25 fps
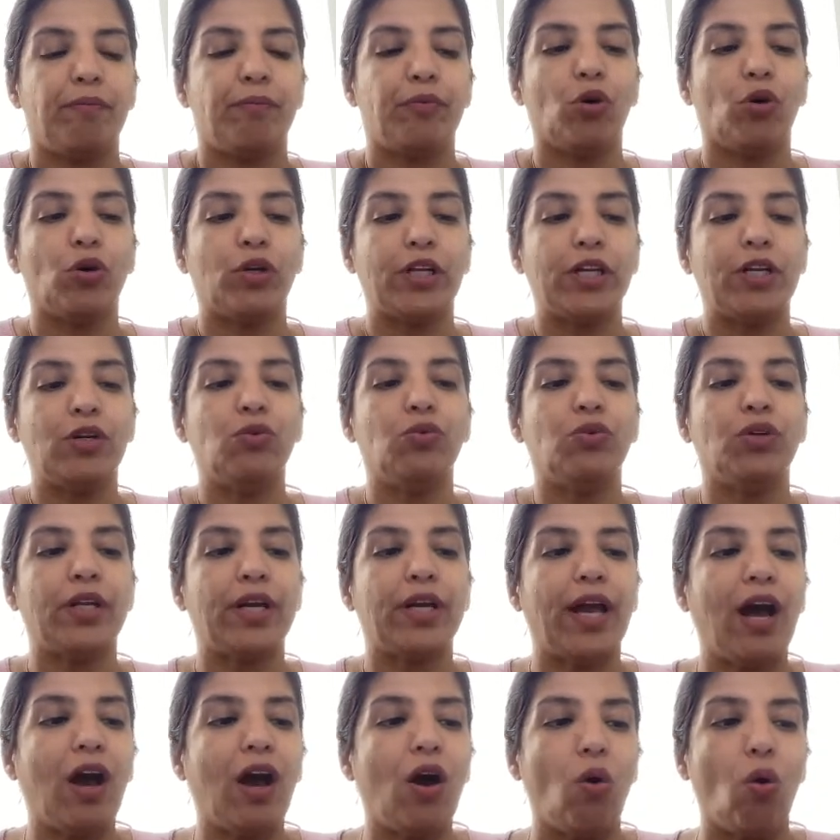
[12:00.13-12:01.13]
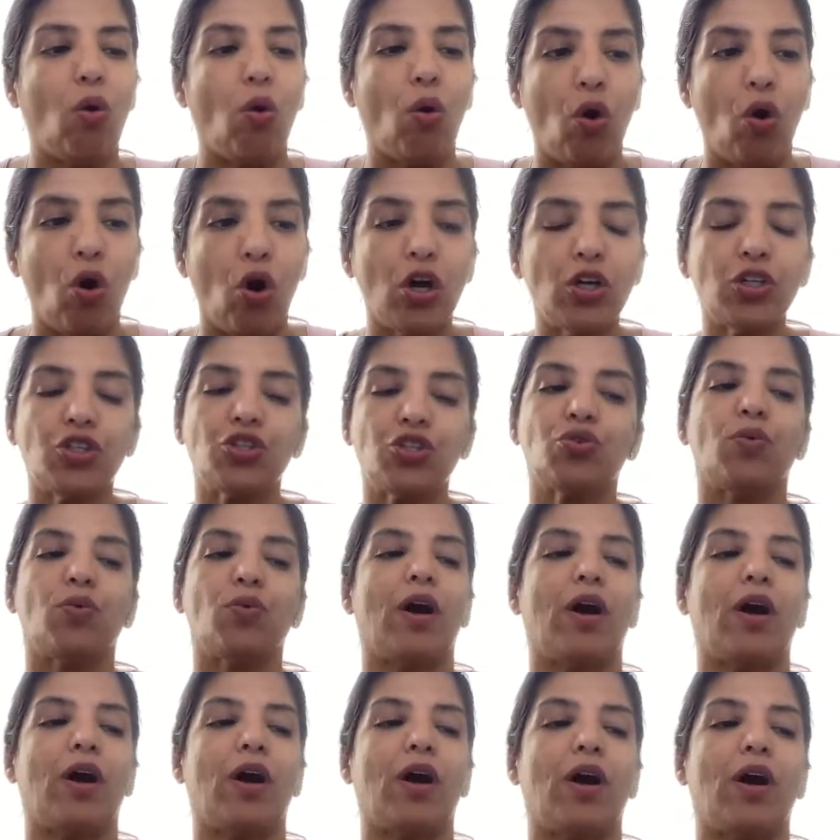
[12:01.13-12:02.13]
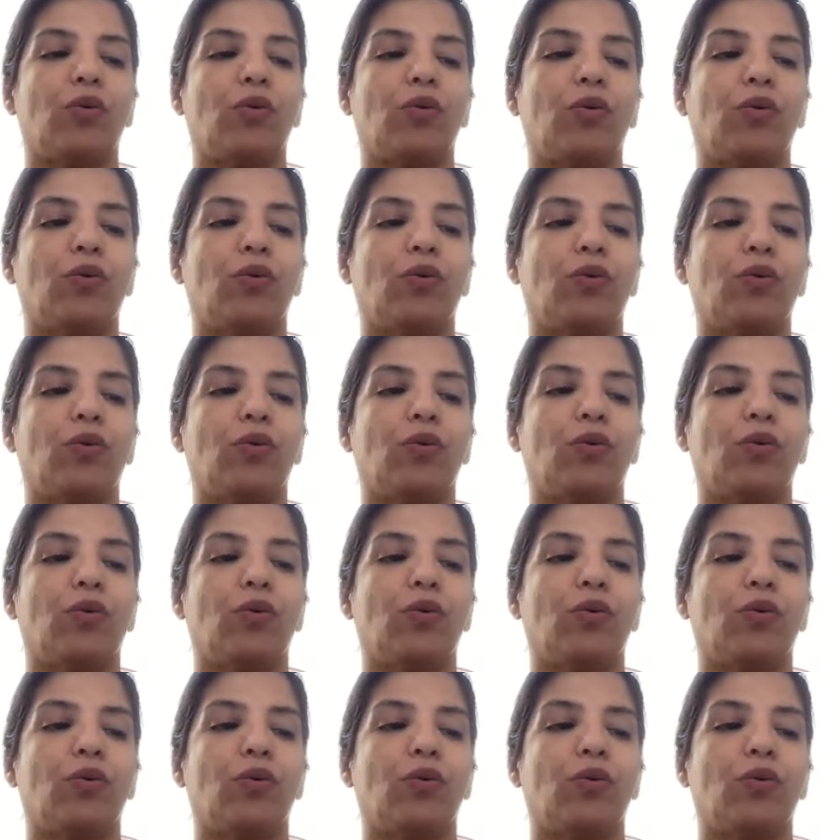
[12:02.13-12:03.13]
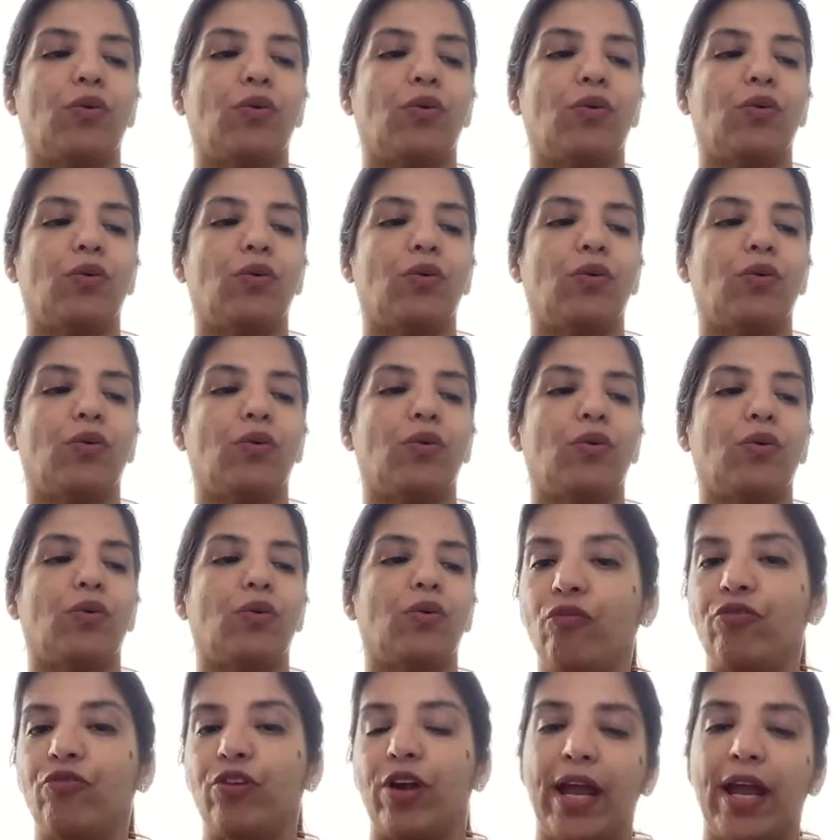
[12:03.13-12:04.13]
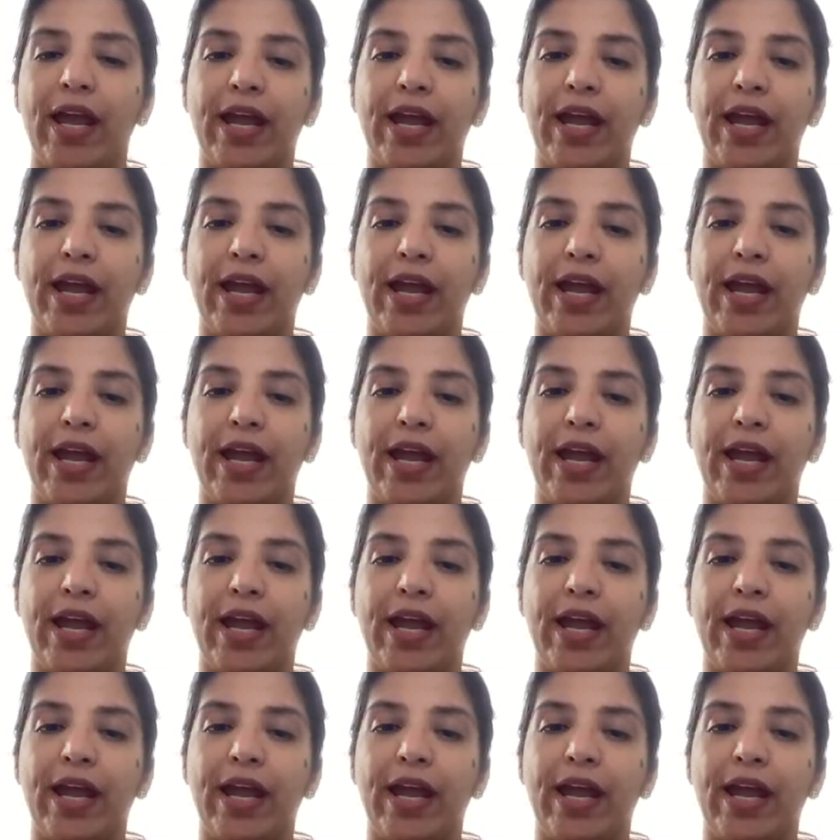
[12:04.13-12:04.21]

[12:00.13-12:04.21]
proteinuria or you are going to get signs of